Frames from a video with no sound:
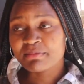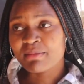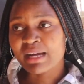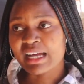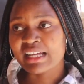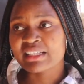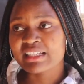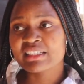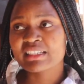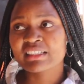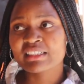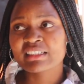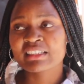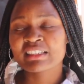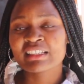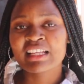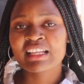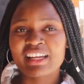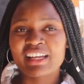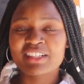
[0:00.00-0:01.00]
but
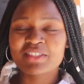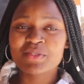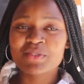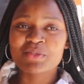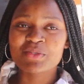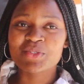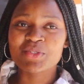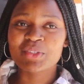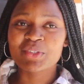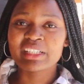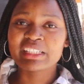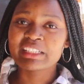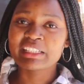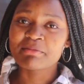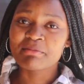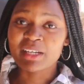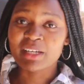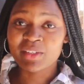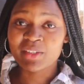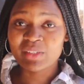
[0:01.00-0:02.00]
held to join
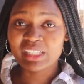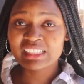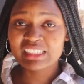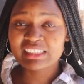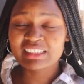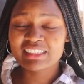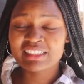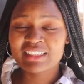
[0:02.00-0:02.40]
Emmanuel,